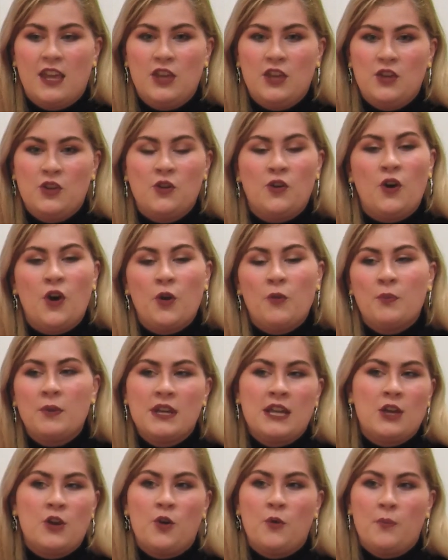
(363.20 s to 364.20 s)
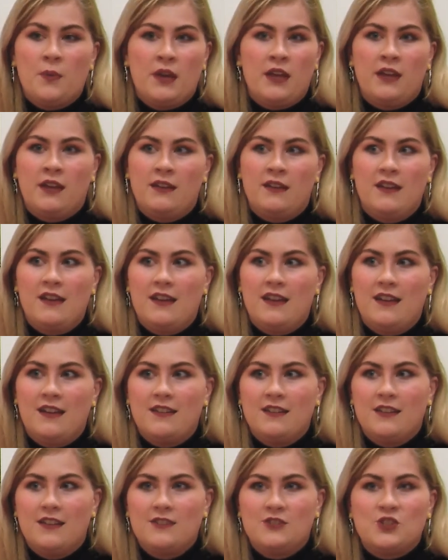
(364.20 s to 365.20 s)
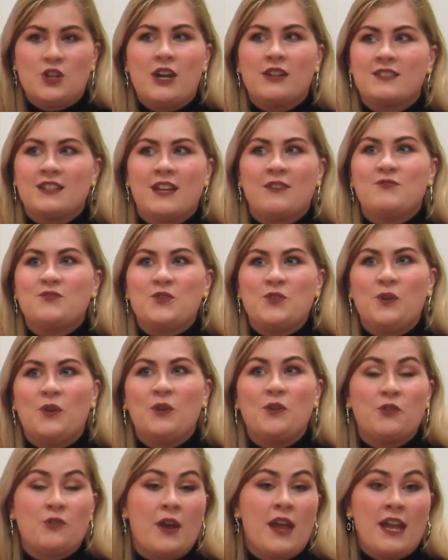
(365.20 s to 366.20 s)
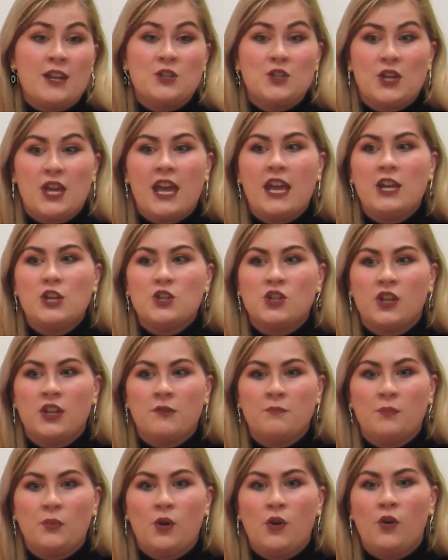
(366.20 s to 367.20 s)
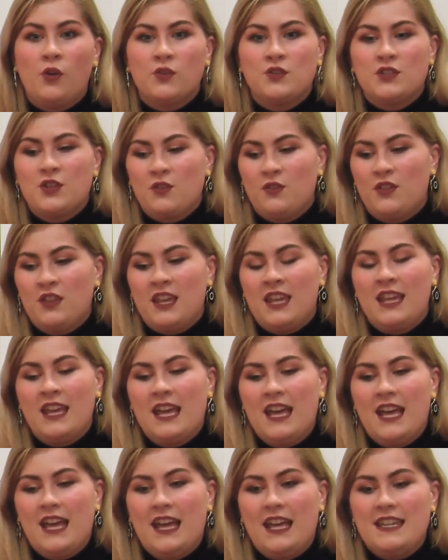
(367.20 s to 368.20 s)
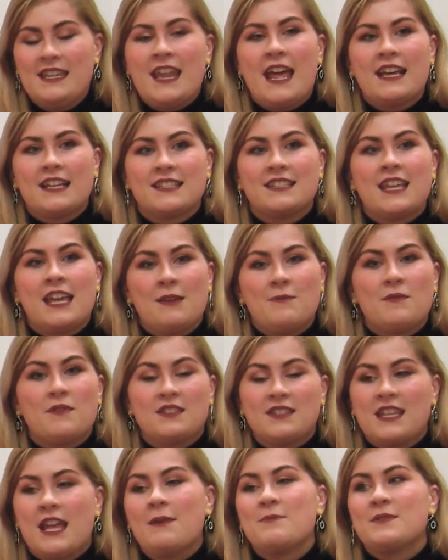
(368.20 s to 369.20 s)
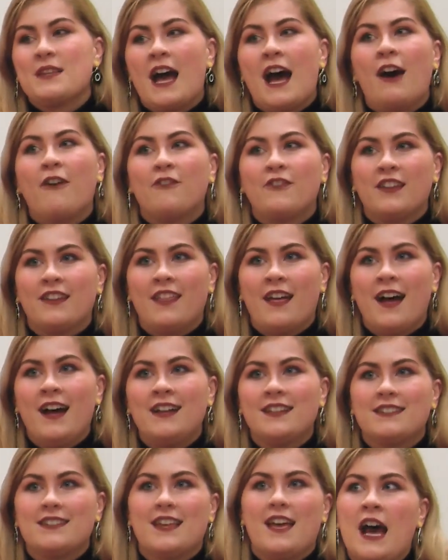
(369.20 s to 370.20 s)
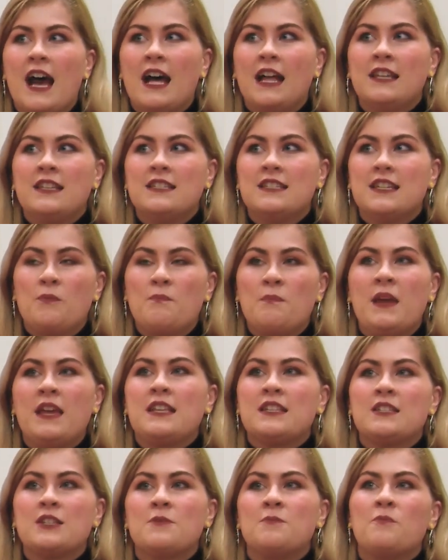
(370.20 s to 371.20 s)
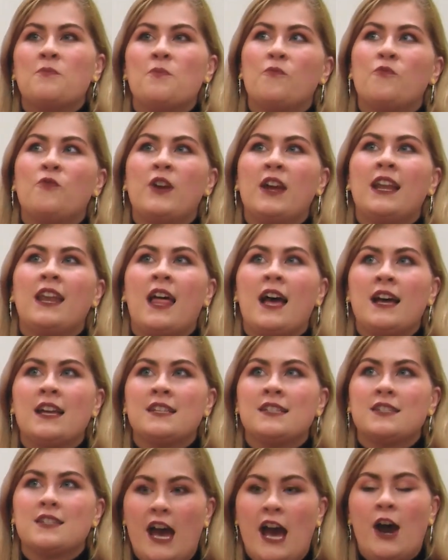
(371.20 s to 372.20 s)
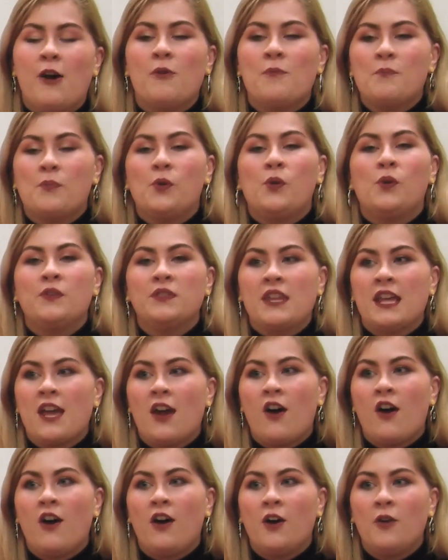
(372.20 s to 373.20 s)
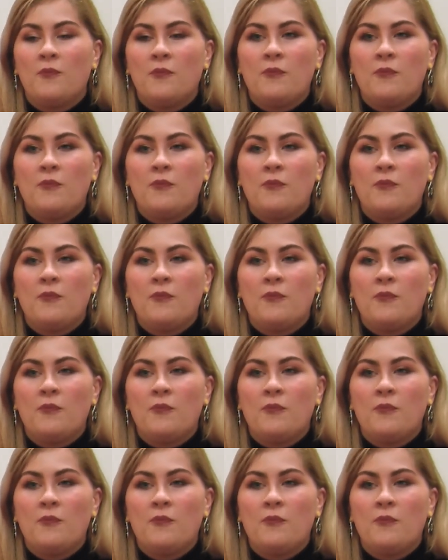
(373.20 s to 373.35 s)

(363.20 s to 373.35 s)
you're opening up a child's life to a great education, but also the next steps after that, and makes them realise how important they are